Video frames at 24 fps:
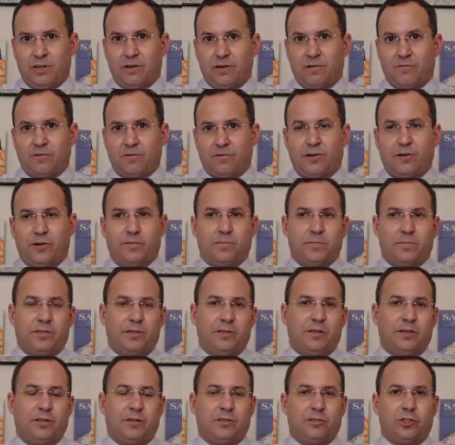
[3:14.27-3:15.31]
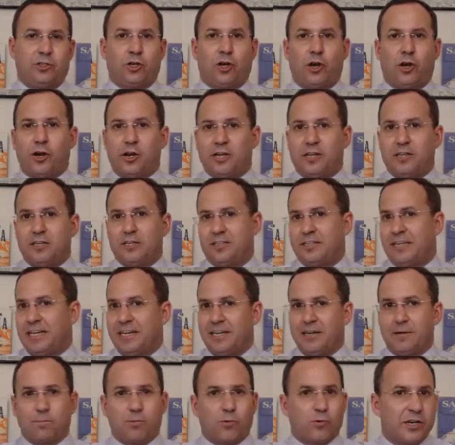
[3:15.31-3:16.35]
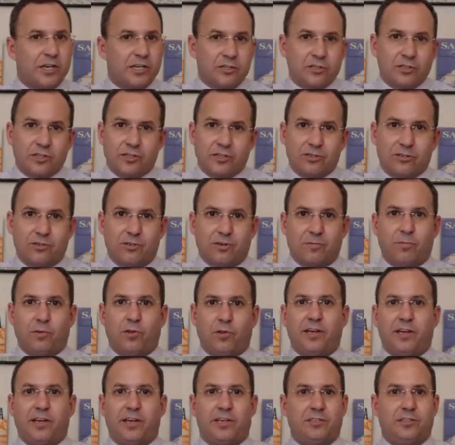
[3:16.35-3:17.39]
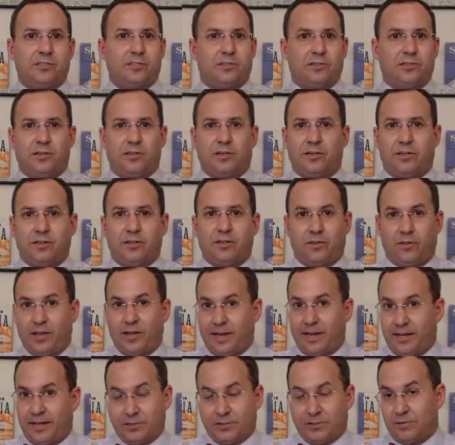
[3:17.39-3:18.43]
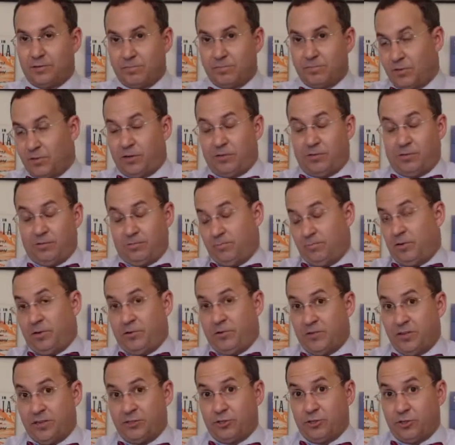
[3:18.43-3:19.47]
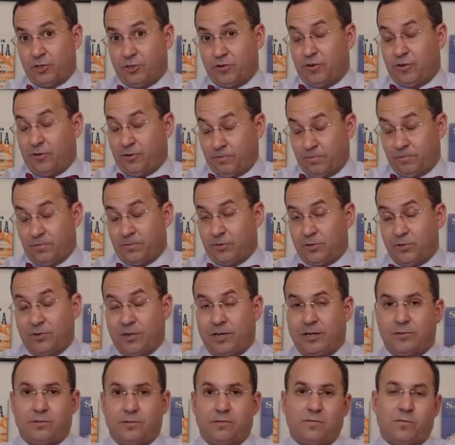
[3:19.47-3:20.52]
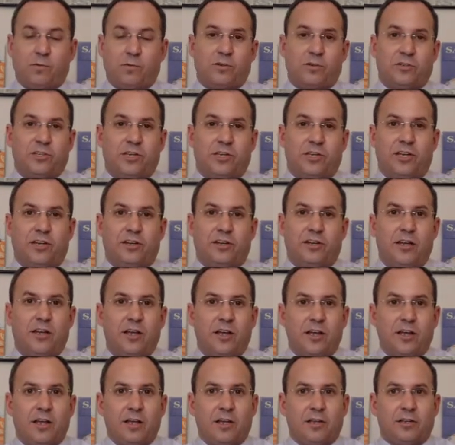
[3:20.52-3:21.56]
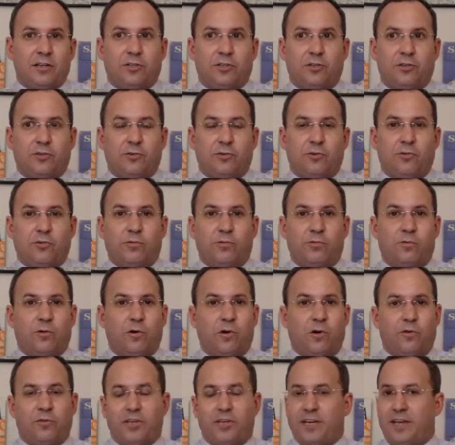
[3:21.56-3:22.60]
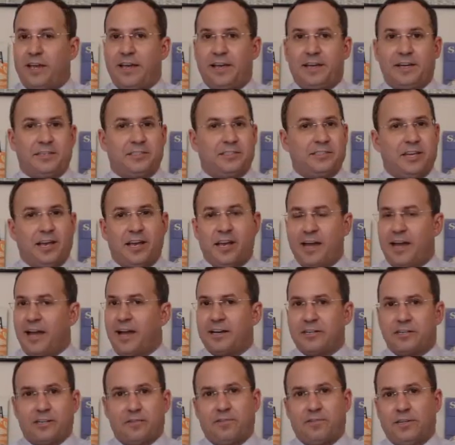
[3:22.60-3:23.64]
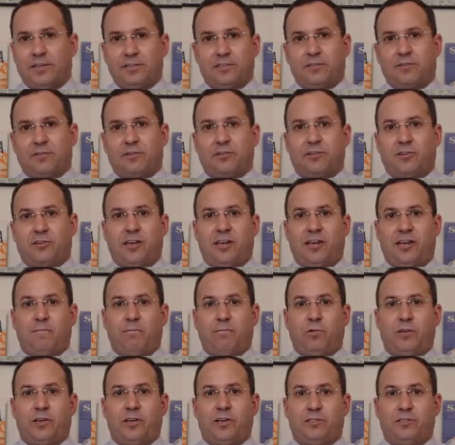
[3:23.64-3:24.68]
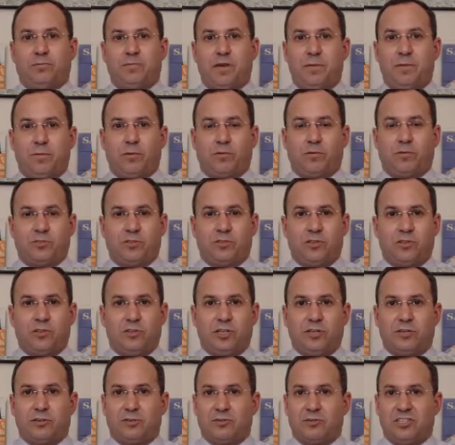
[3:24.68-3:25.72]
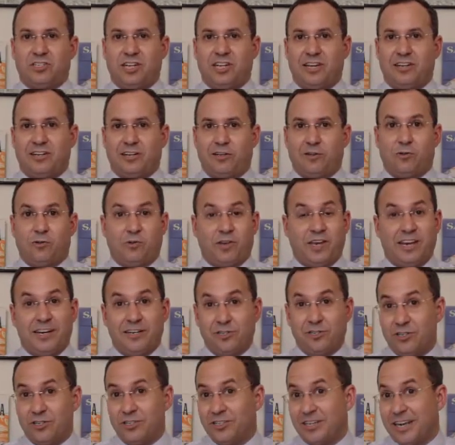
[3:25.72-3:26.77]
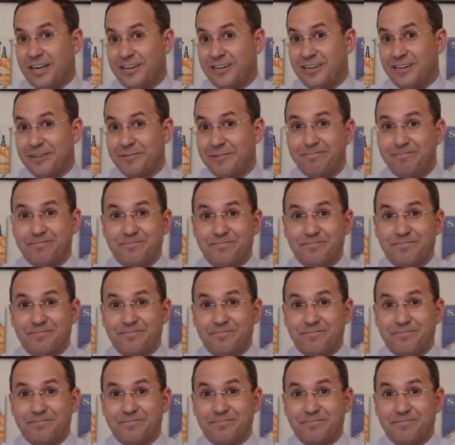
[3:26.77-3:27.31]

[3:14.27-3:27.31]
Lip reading: From the Target data breach that took place in the last, this year, 2014, to all the NSA activities that are taking place, people are suddenly understanding location data.